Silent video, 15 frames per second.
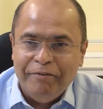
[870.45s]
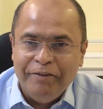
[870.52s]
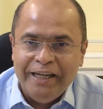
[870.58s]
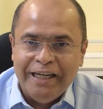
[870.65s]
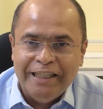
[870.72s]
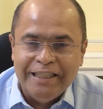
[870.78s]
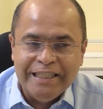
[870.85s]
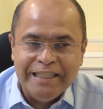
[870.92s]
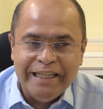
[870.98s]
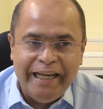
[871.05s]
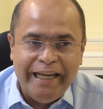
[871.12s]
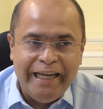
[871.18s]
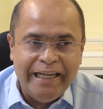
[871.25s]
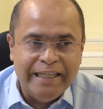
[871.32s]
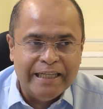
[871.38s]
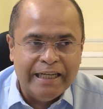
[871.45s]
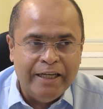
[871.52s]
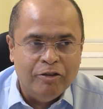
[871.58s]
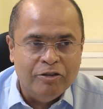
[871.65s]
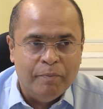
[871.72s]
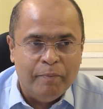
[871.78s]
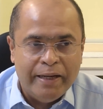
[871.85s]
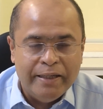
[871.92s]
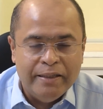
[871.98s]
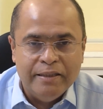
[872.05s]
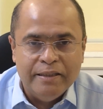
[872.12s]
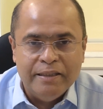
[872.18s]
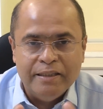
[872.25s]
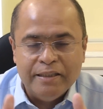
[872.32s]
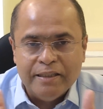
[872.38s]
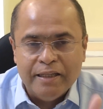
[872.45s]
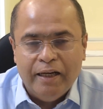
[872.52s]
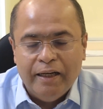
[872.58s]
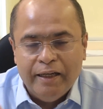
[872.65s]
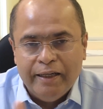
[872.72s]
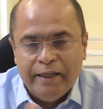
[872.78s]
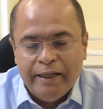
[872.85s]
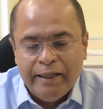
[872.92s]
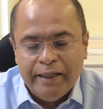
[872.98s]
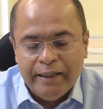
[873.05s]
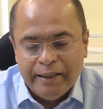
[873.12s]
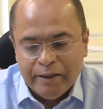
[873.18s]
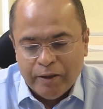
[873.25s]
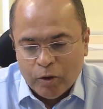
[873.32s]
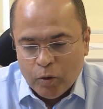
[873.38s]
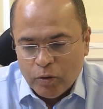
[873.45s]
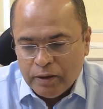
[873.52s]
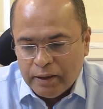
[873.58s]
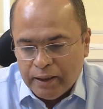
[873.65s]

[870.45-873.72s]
We are seeing tremendous growth